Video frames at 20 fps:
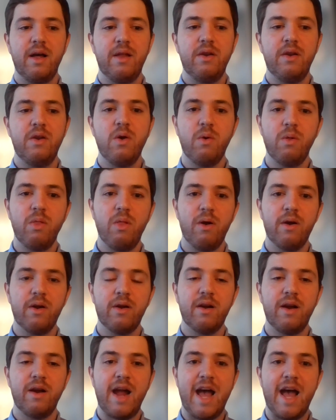no
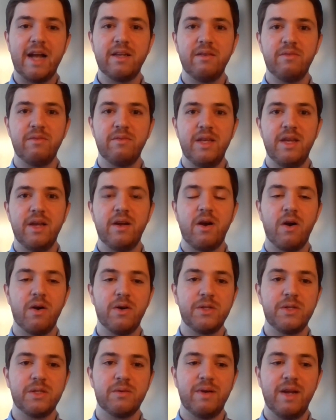longer actively
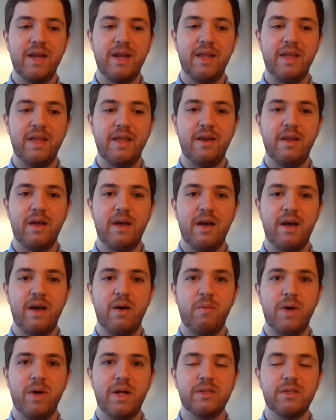incarcerated
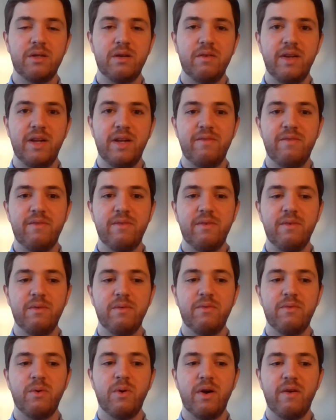while serving
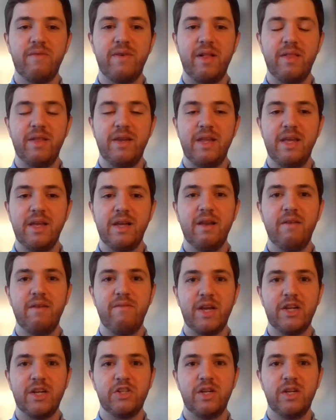for a felony
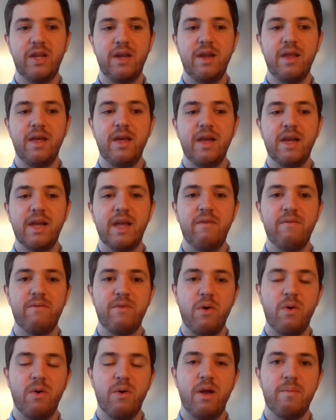conviction can
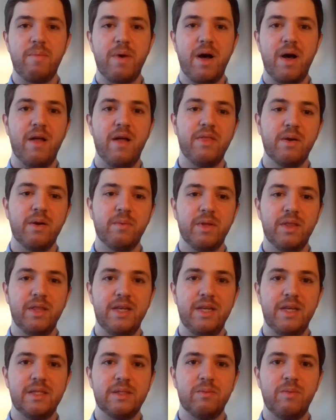vote upon their
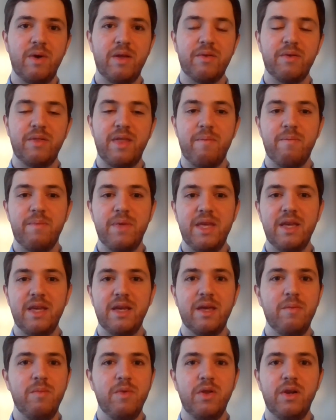release, whether that be
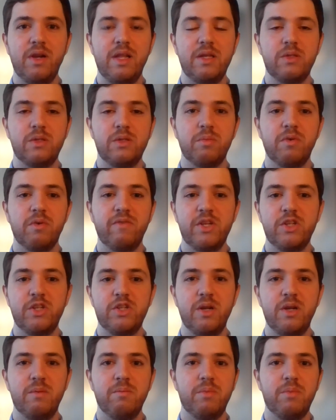community
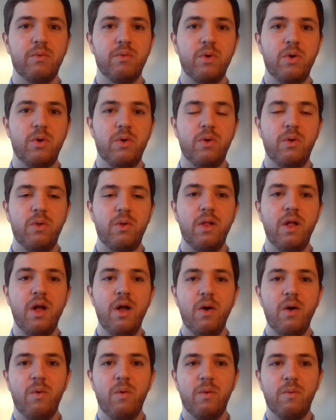supervision, parole,
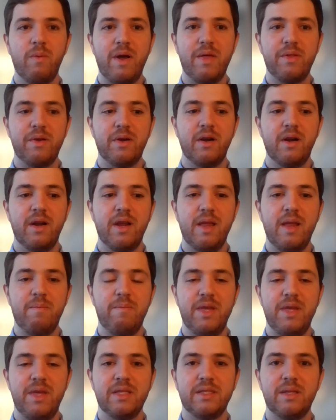or whether it
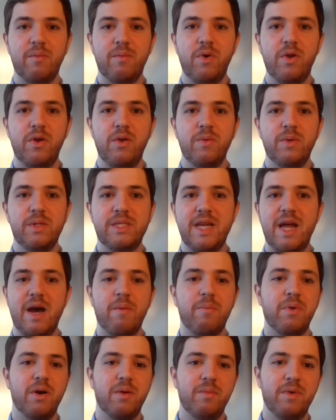be someone who is now
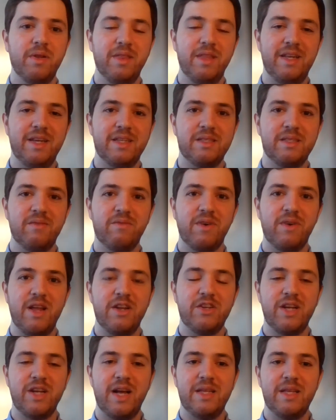permanently
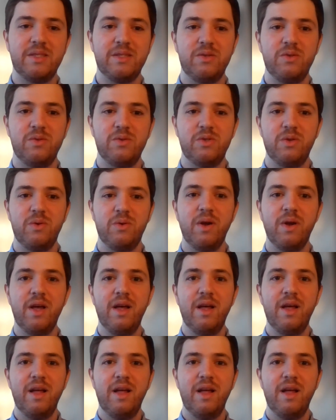disenfranchised due to